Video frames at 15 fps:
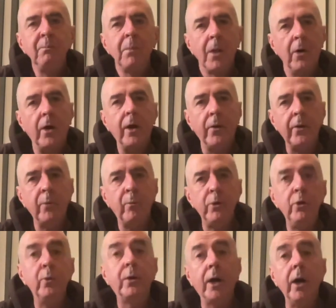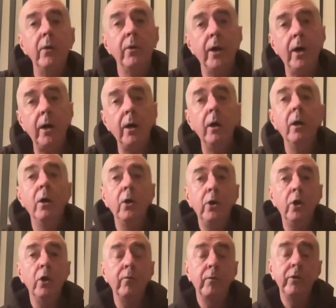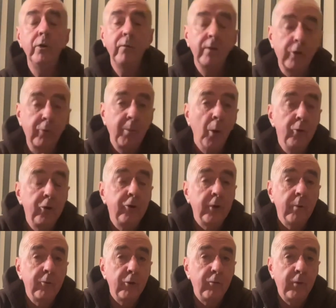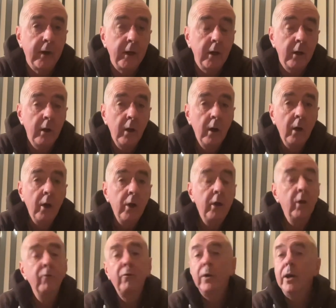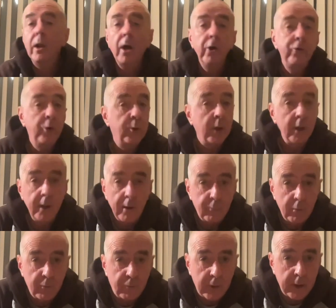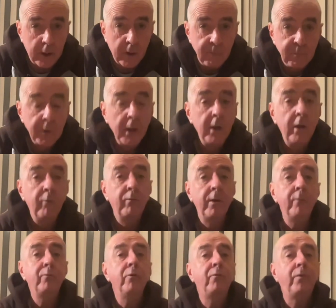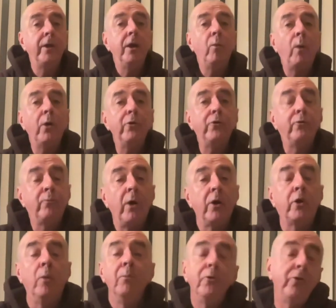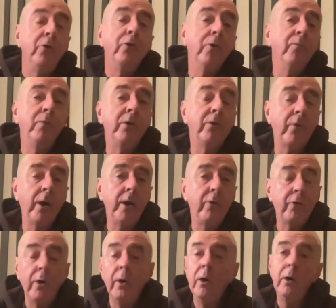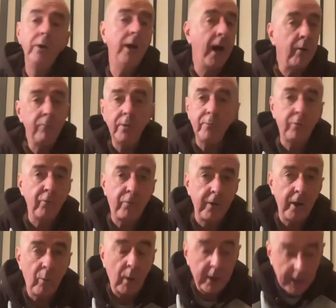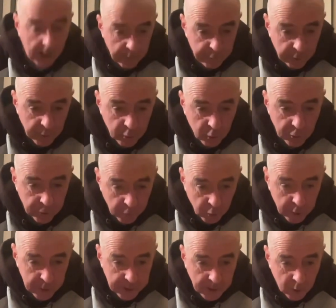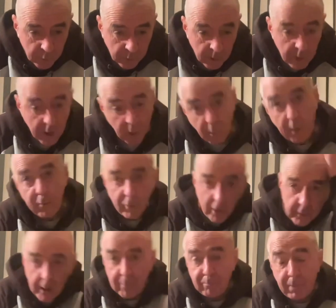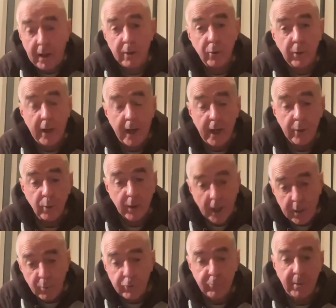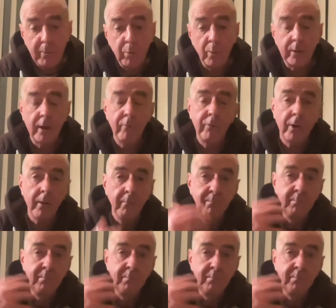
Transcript: All right, and then when you get there, you'll have exposed yourself to fear. You'll have realised you can live with fear. You've lived with fear whilst accomplishing something great. You haven't lived with fear while your head's in the gutter looking down and waiting for that bang on the head, okay, which people will give you,